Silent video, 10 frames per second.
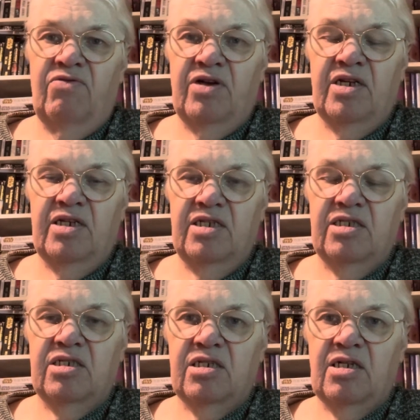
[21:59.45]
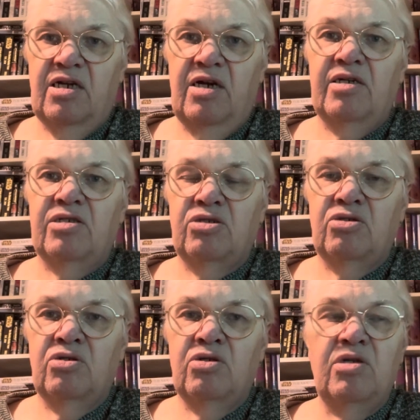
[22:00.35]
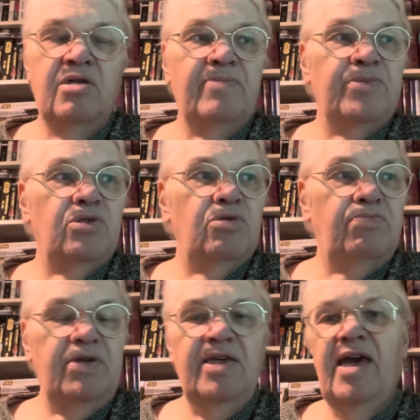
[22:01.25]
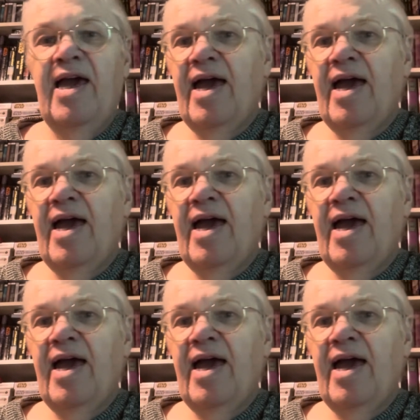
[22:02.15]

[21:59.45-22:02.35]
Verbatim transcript: what it is like to to be